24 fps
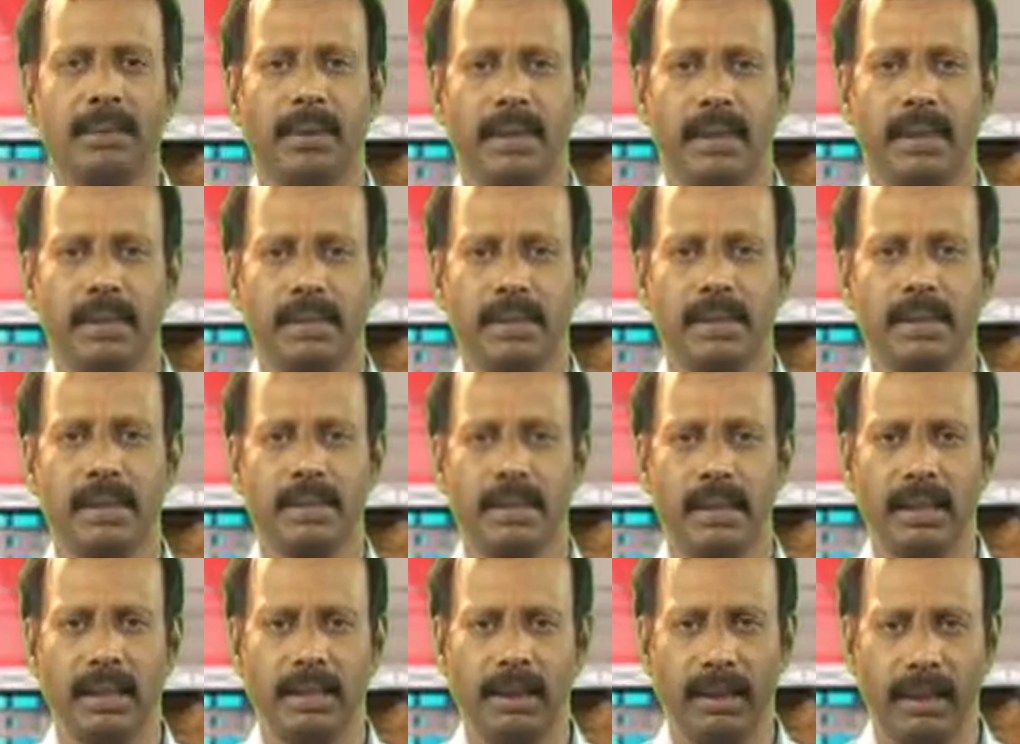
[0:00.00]

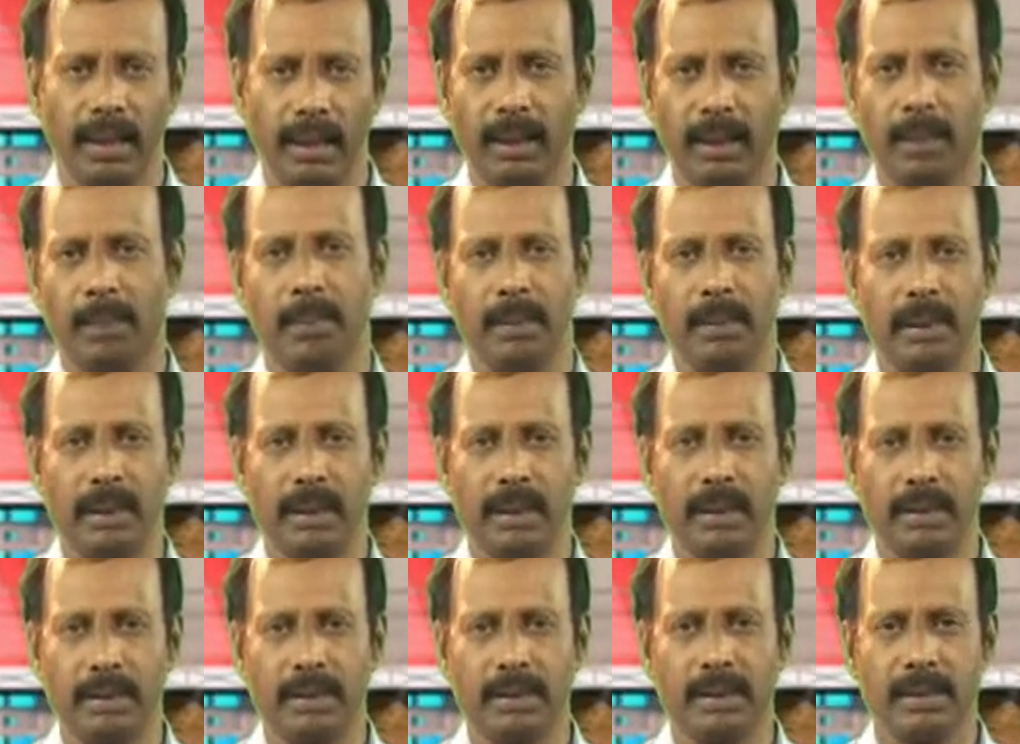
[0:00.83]
oxygen takes
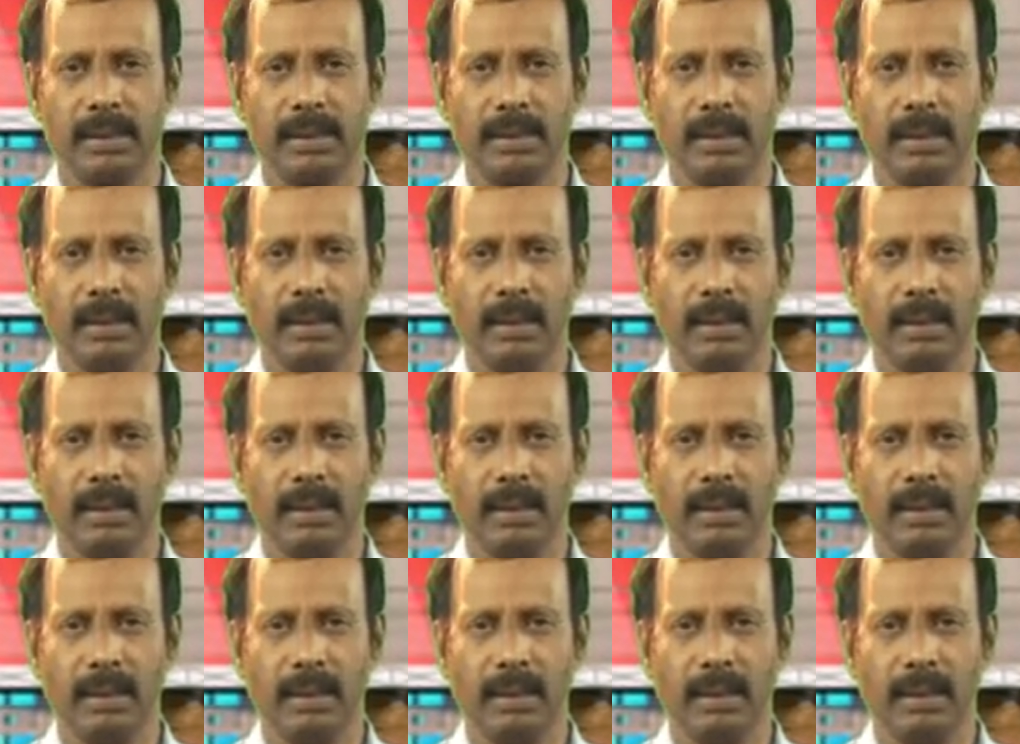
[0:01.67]
place